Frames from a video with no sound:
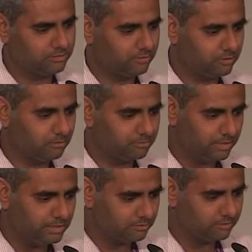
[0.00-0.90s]
from
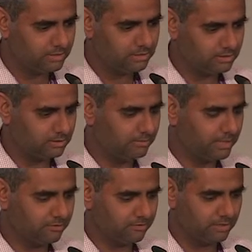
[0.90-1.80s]
each of these
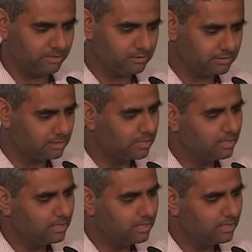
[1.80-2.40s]
magnifications,